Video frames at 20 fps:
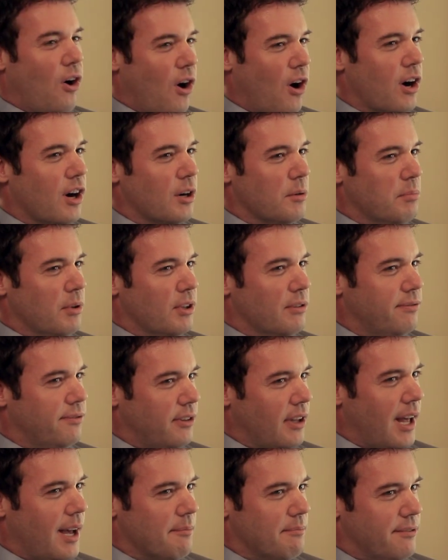horrible
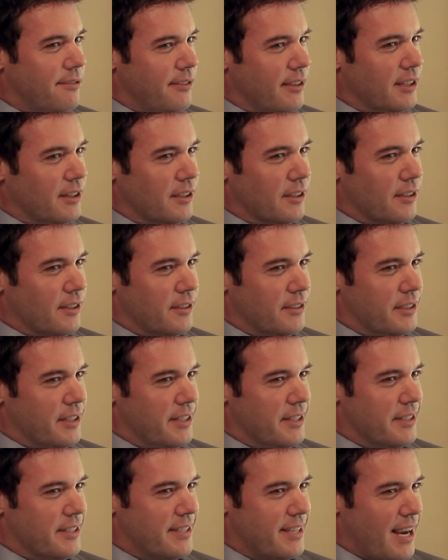flop Fiddler
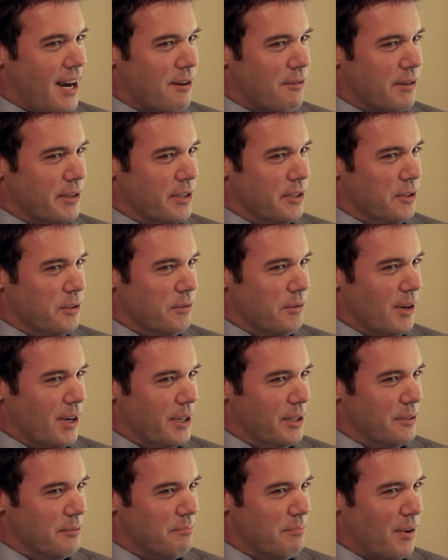didn't sour you
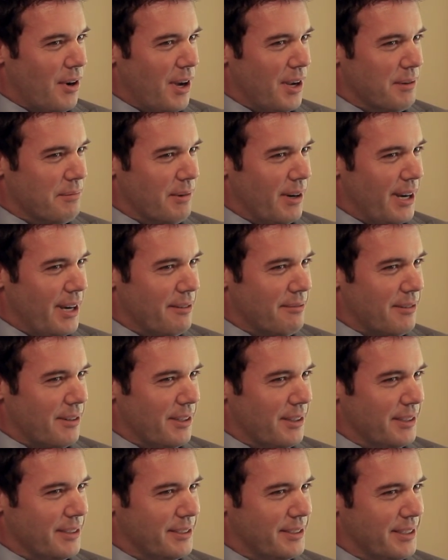on Broadway. I